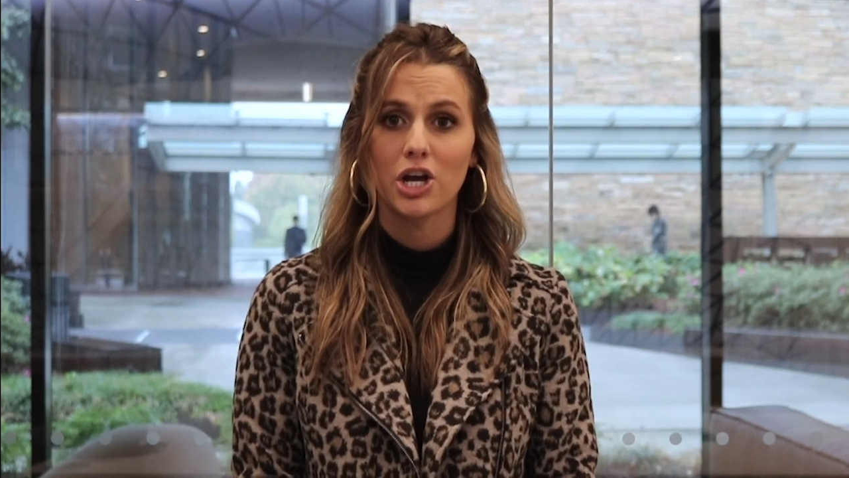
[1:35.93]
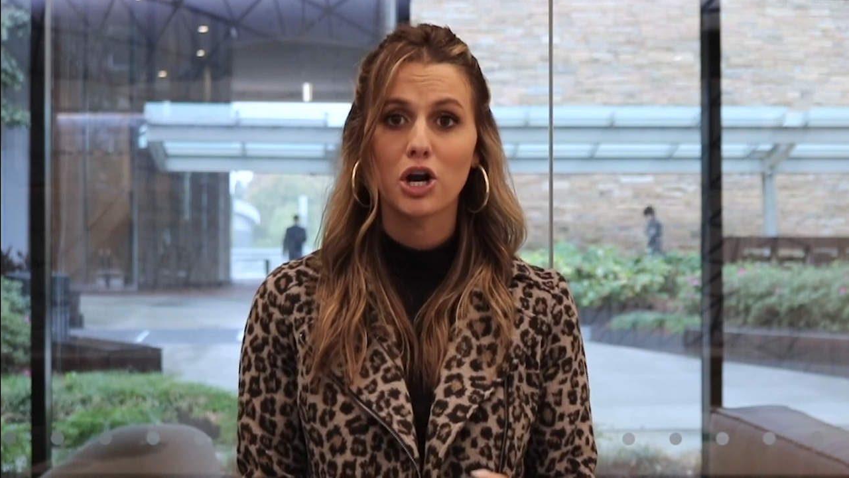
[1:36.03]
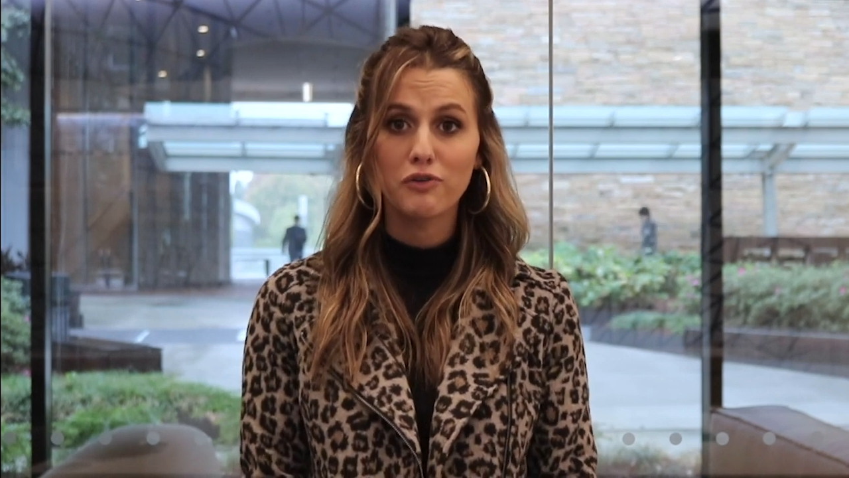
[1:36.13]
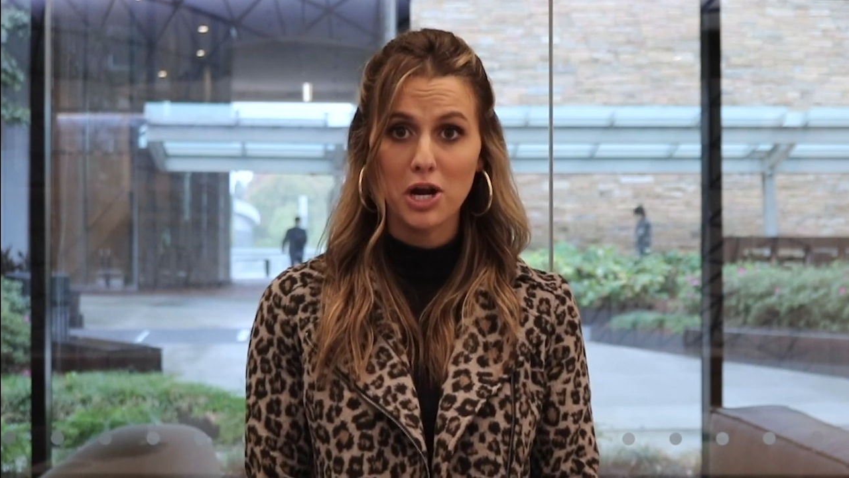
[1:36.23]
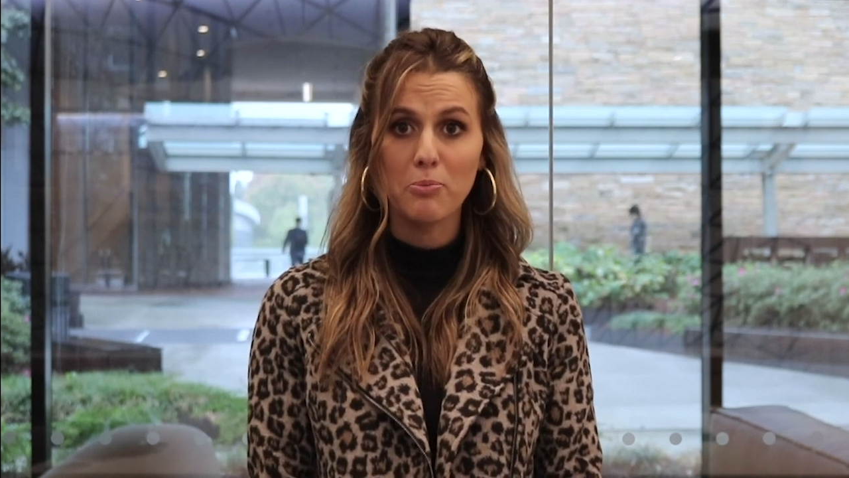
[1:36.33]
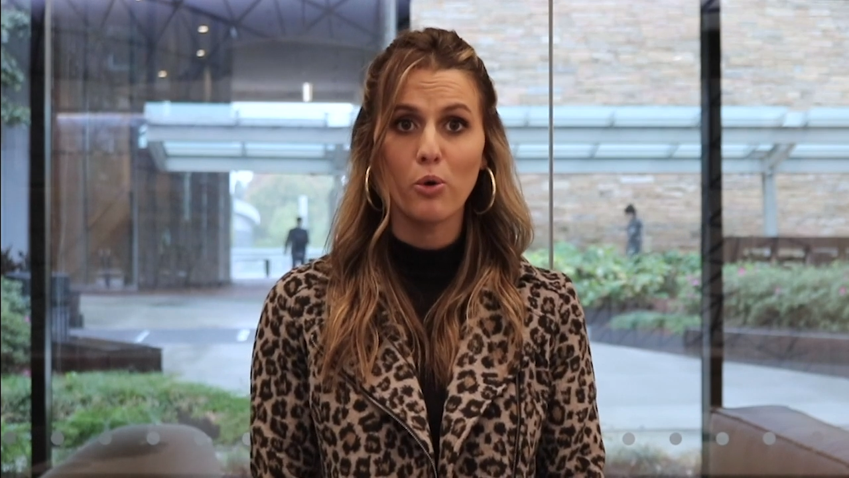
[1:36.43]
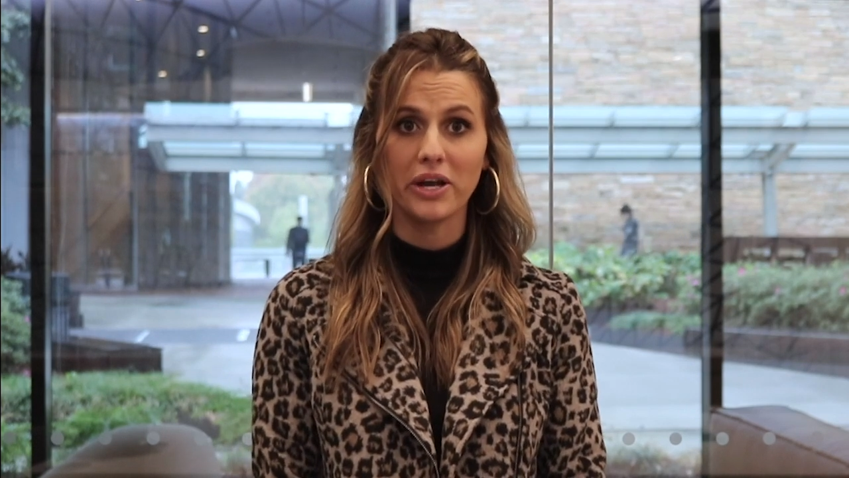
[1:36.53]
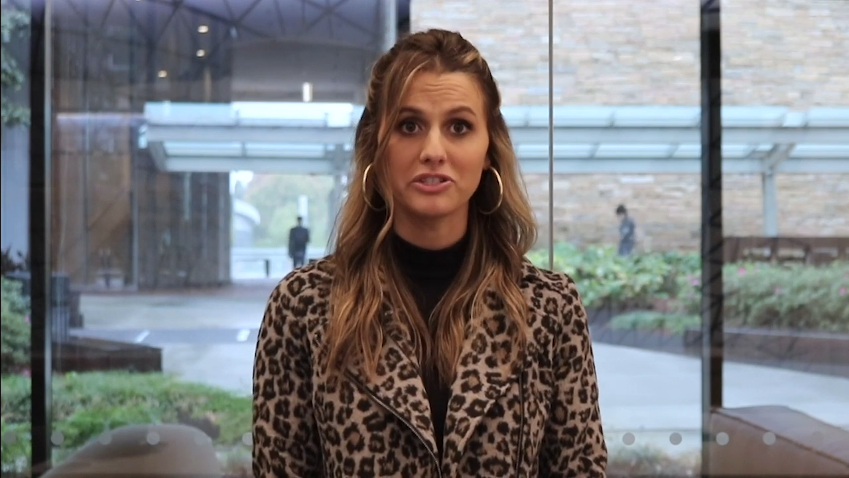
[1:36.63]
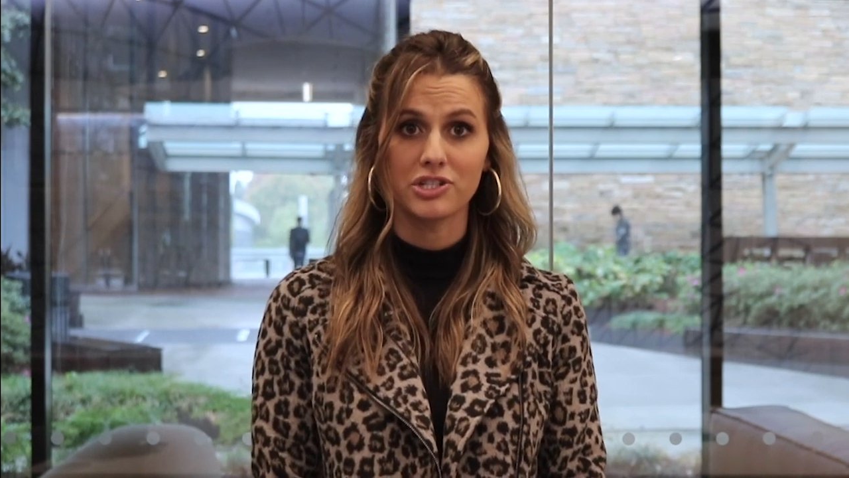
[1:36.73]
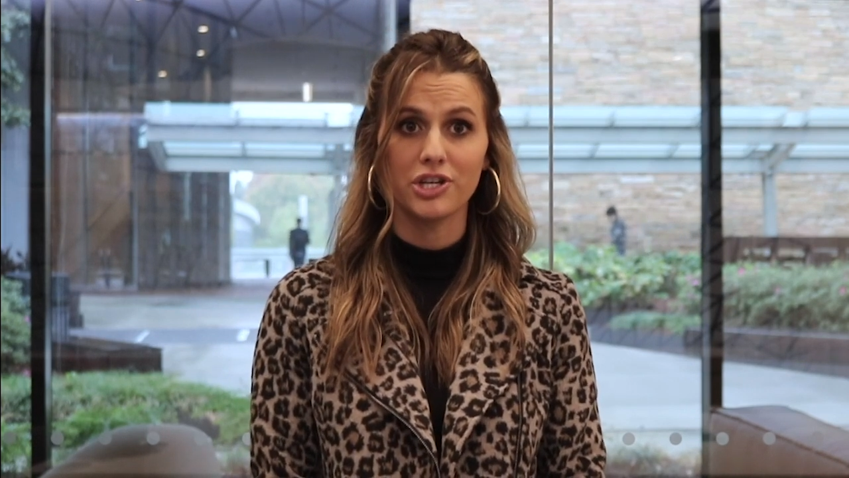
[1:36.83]
Career
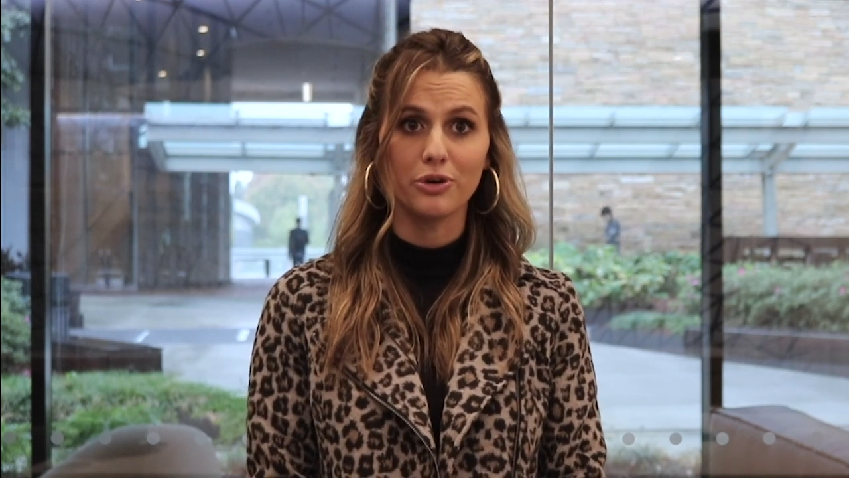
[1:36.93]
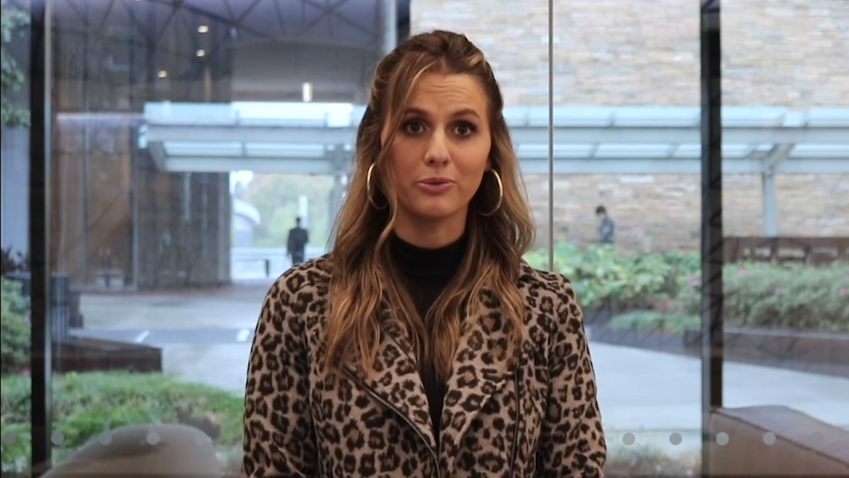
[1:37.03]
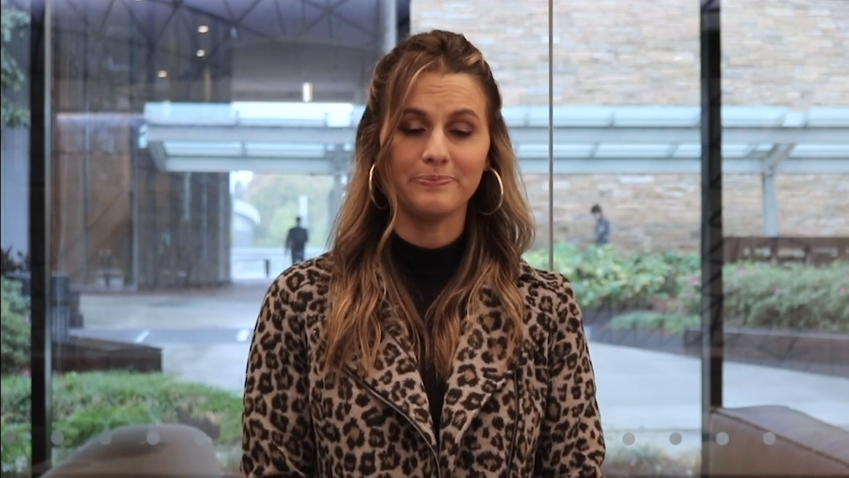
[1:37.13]
points too.